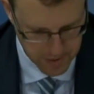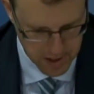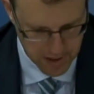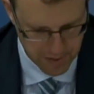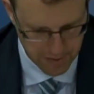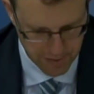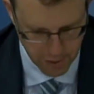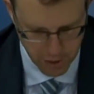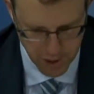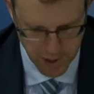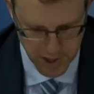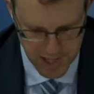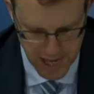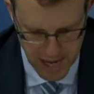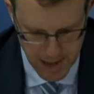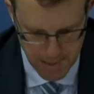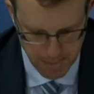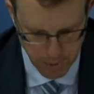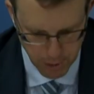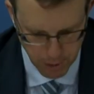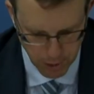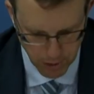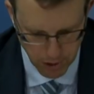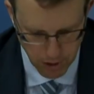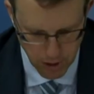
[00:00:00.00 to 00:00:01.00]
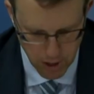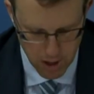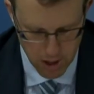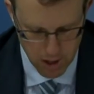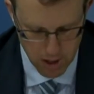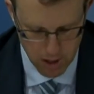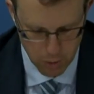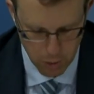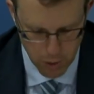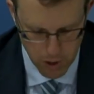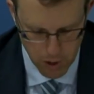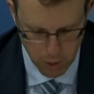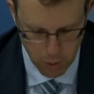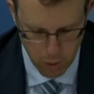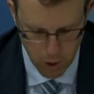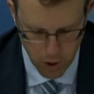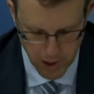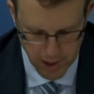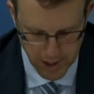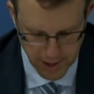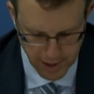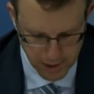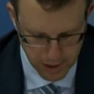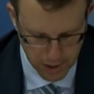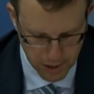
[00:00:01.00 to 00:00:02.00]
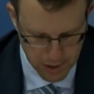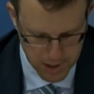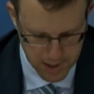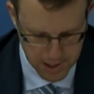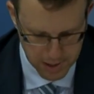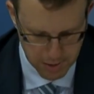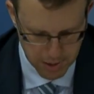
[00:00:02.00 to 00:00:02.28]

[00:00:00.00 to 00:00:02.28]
For example, we are working closely